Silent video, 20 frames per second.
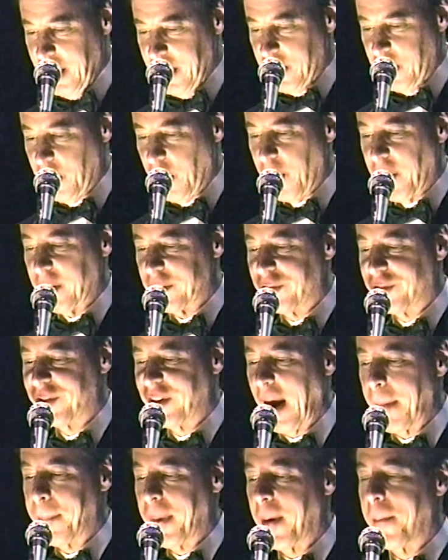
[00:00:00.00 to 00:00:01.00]
you know that
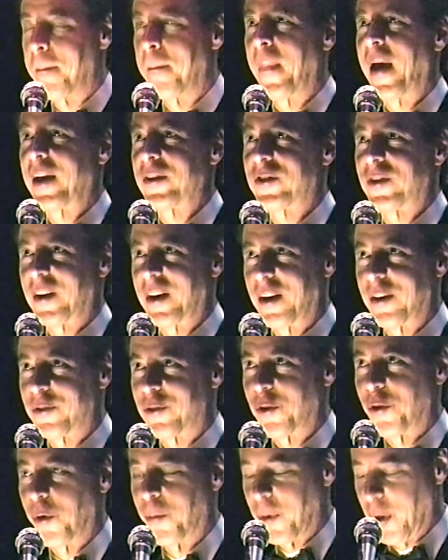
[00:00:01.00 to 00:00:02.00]
Shep Messing is
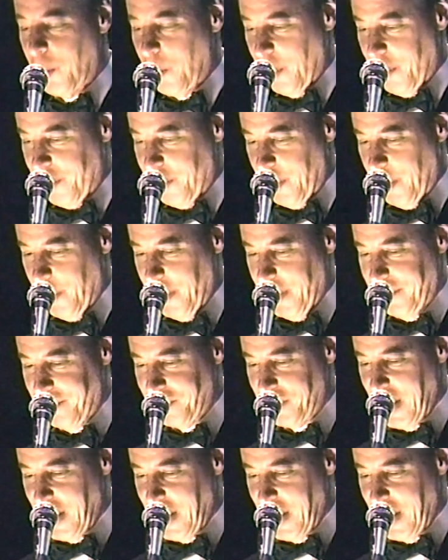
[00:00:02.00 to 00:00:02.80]
to whom they're referring.